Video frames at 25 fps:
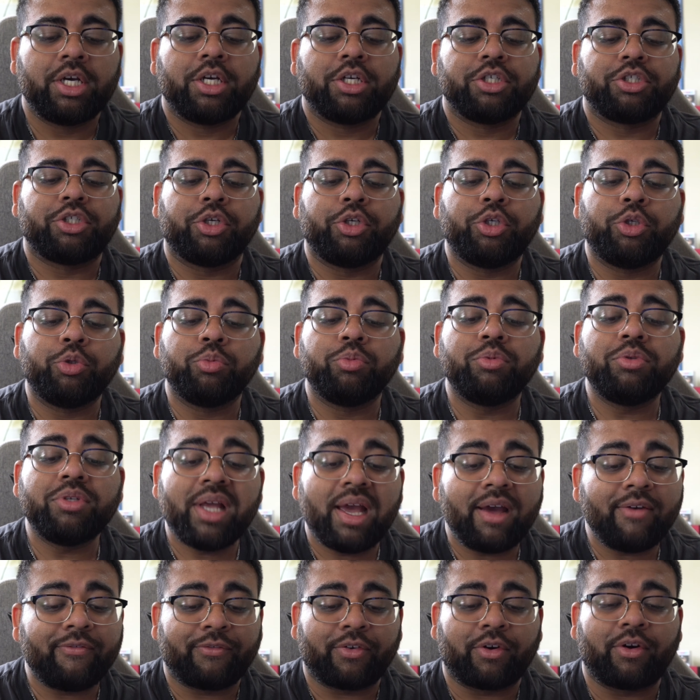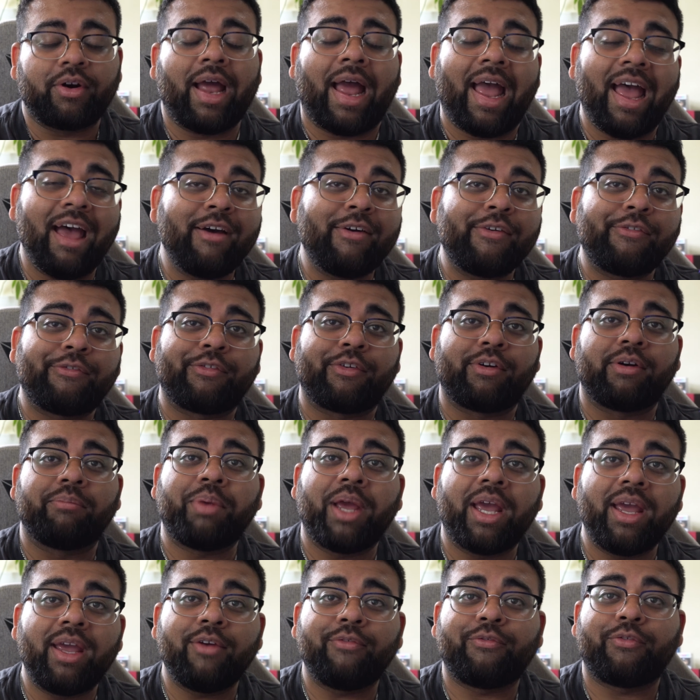So you never ever
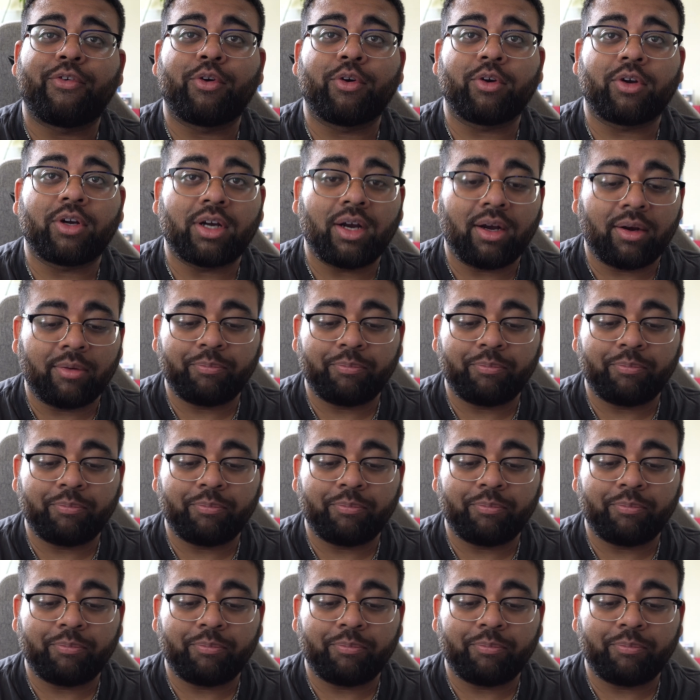pay for